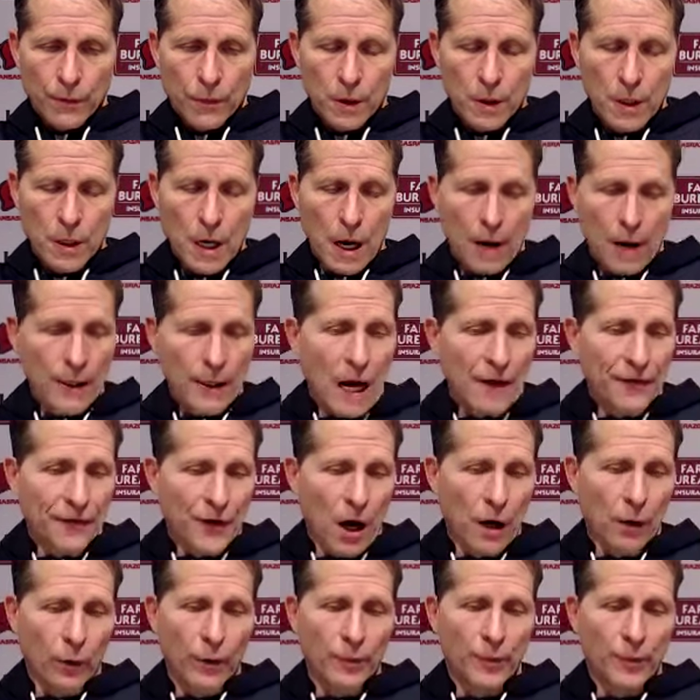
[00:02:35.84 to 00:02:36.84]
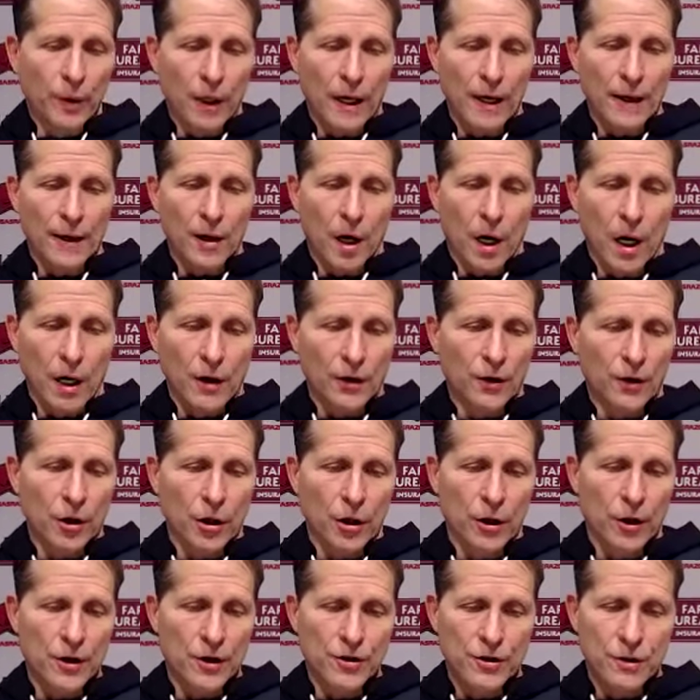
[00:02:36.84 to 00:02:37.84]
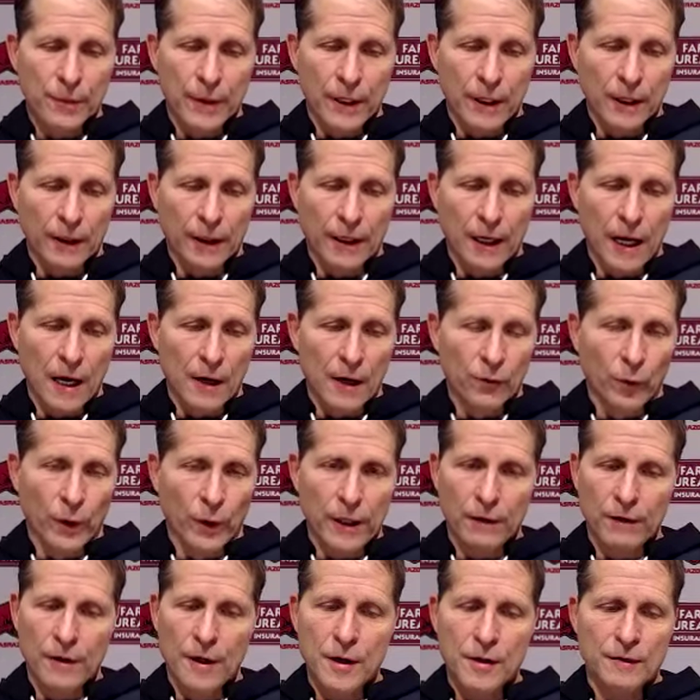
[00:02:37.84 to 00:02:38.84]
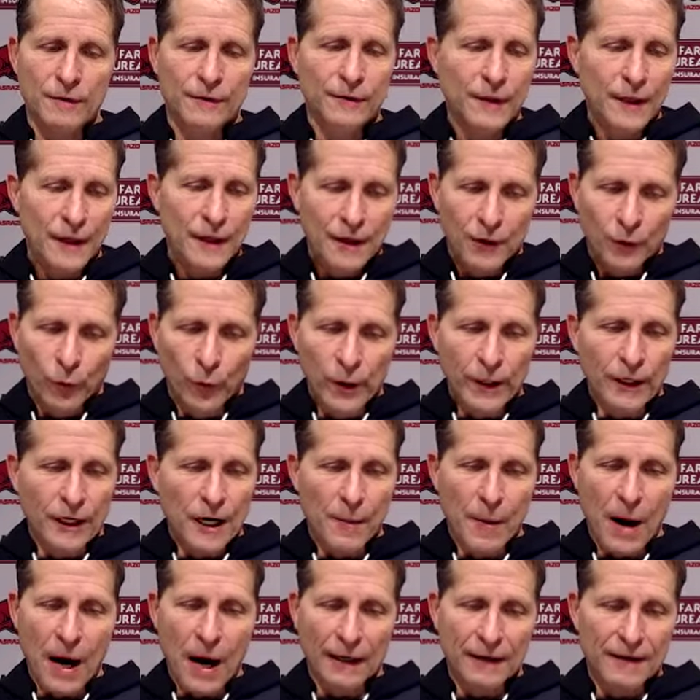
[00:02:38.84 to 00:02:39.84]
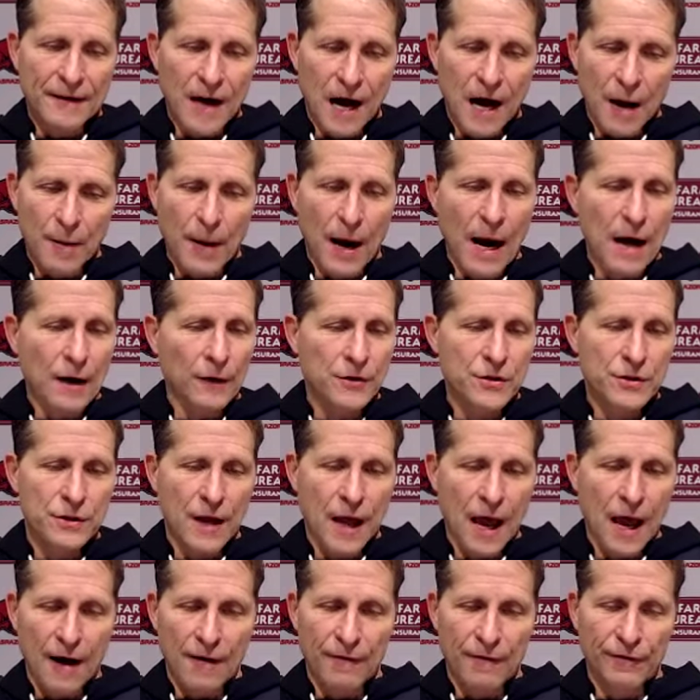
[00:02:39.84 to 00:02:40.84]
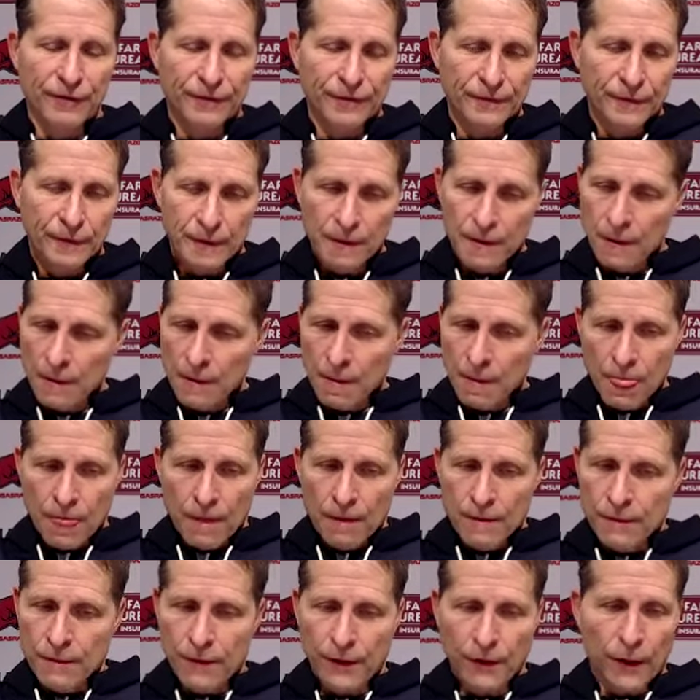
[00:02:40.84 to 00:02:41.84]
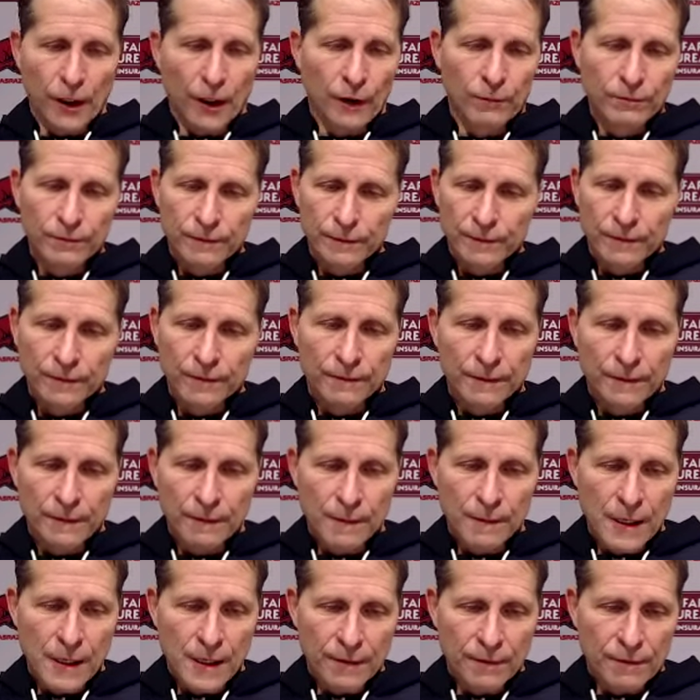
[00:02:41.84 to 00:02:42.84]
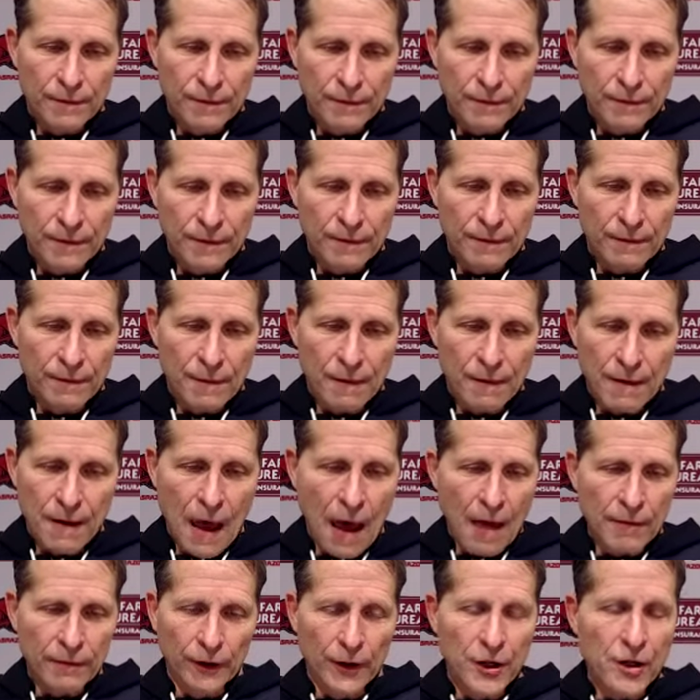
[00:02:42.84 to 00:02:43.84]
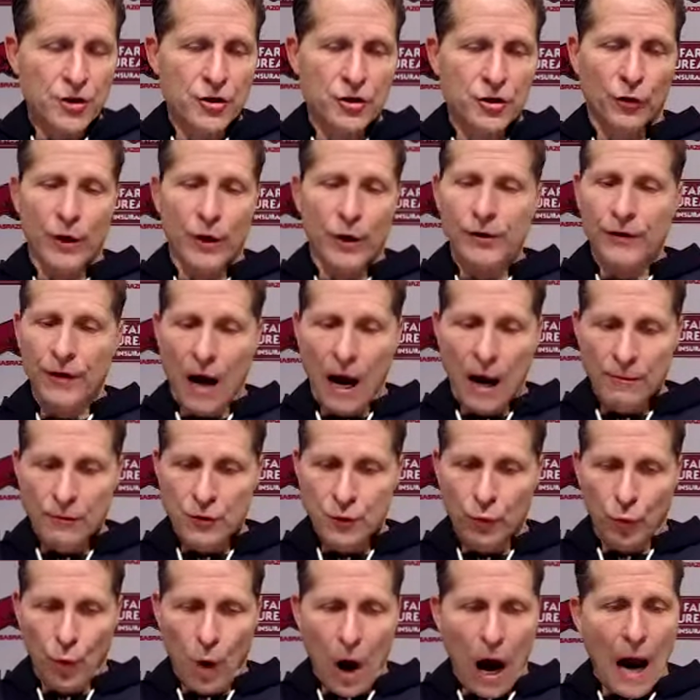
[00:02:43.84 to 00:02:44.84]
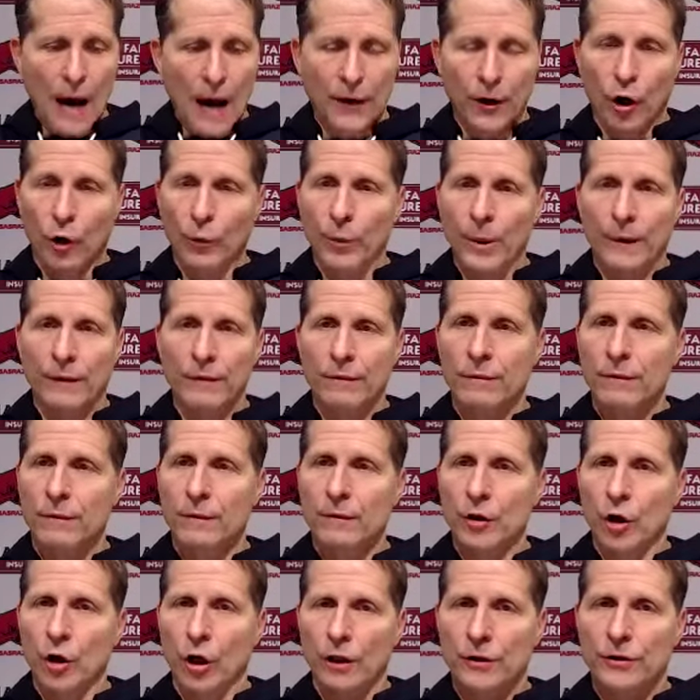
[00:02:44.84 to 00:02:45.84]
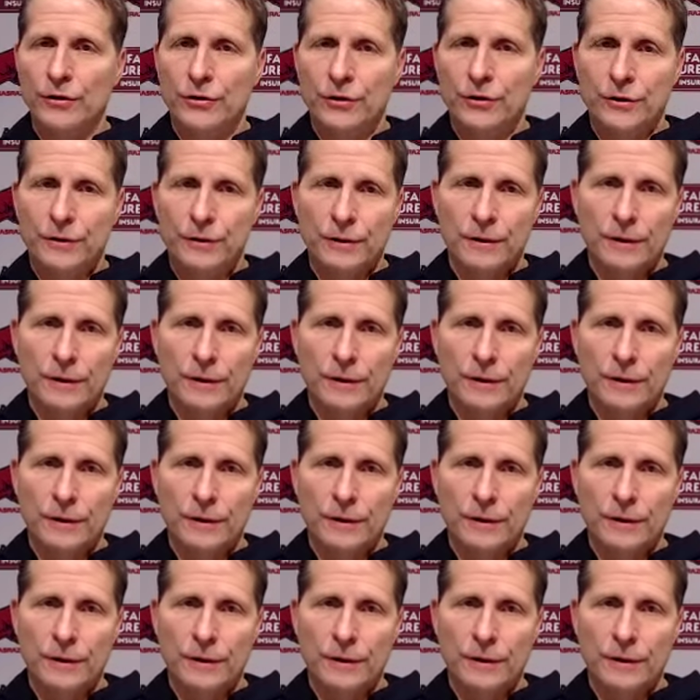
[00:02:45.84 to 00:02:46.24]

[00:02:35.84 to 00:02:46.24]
Yeah, I mean, I thought we played hard, Curtis. I mean, again, we come out of timeouts and have, you know, I mean, at least three times wide open looks.